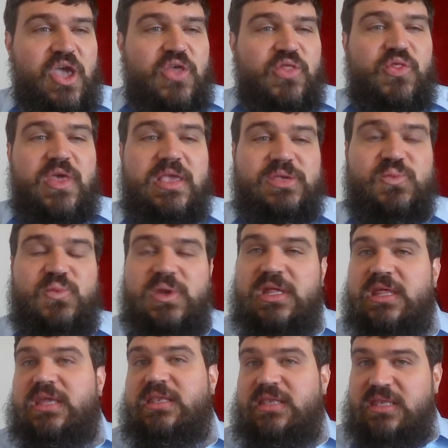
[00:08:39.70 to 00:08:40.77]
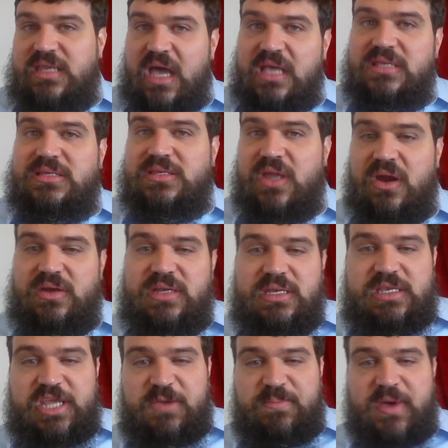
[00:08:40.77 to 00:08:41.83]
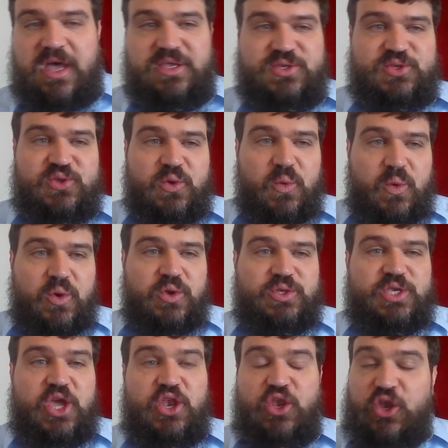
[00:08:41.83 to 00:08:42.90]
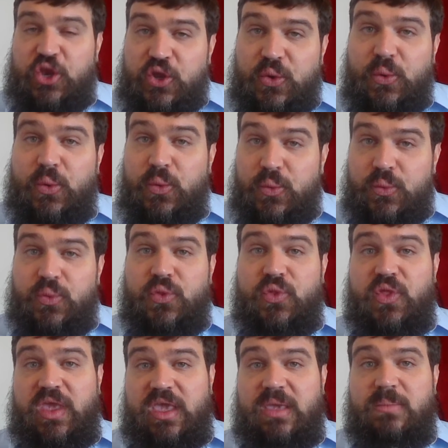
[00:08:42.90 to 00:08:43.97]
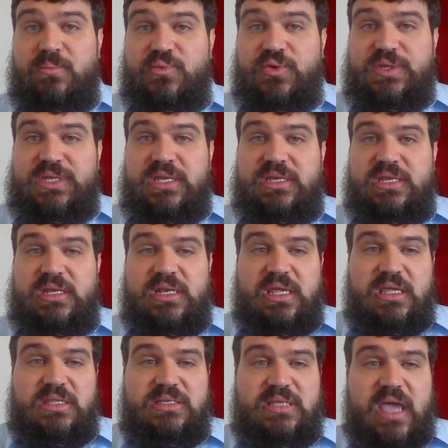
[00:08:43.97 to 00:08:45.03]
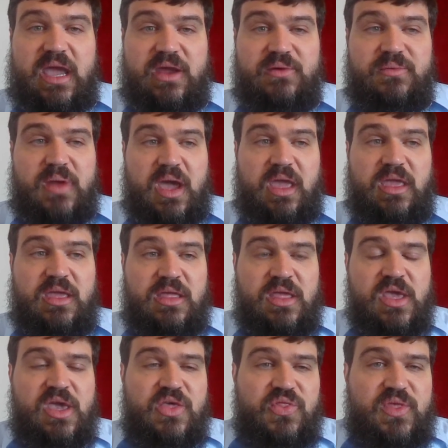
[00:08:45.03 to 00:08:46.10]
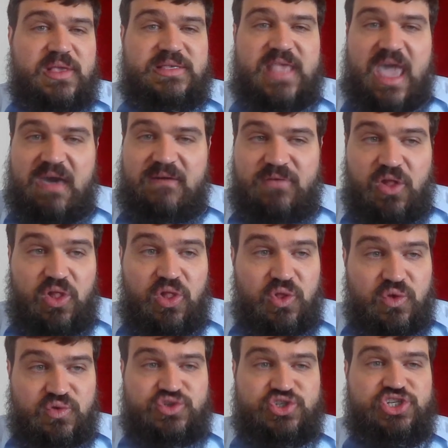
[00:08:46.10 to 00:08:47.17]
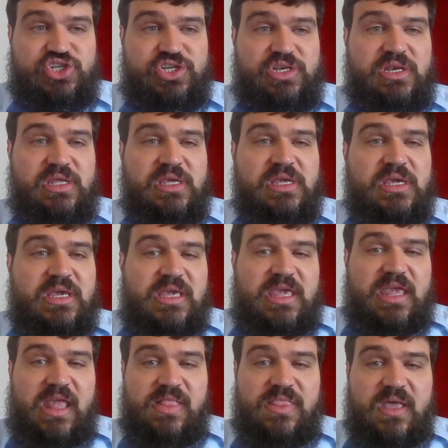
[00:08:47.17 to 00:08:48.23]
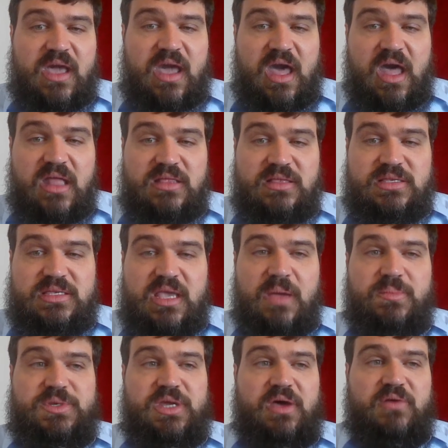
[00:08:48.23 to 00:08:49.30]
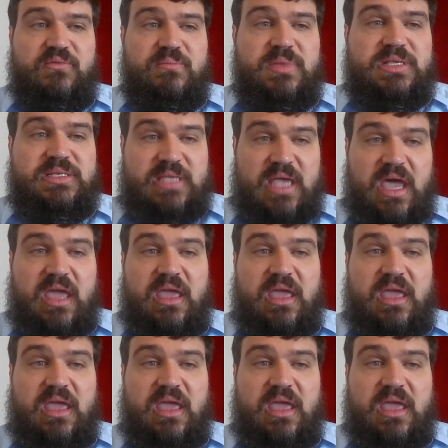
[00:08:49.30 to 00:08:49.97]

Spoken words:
This really does start to tip us towards a new theme presented in Zechariah, this evolution in the concept of Messiah.